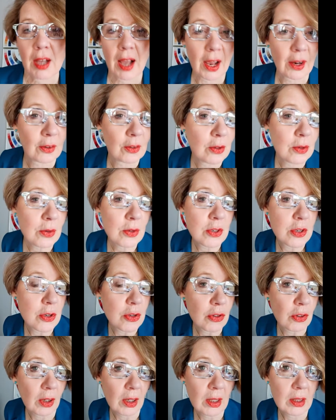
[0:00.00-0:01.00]
a cool
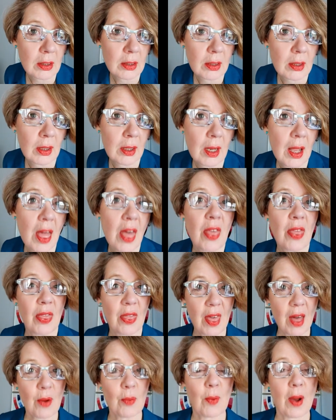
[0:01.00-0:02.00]
neutral.
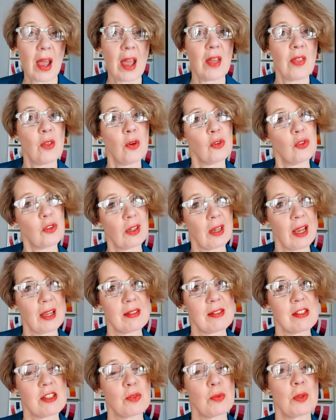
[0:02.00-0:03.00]
That way, those
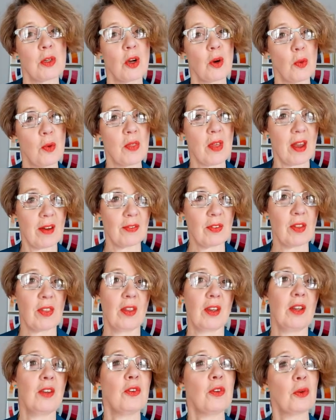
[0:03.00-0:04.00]
glasses will go with
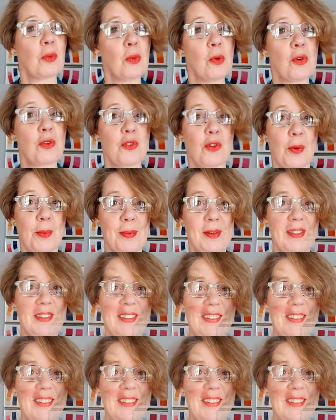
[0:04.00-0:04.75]
everything in your wardrobe.